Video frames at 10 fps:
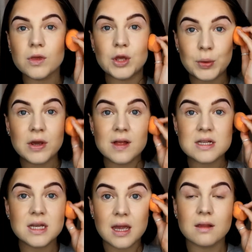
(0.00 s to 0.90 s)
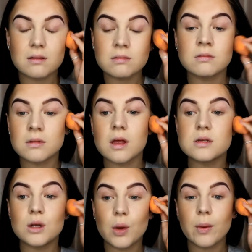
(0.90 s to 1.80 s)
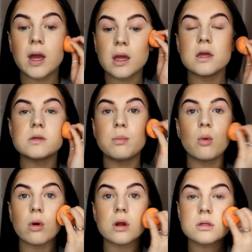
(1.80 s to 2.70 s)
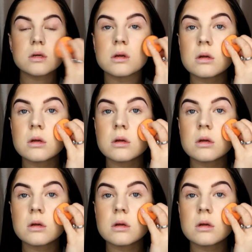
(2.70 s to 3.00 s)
Can you hear that digging? That's a Louis. He's bored.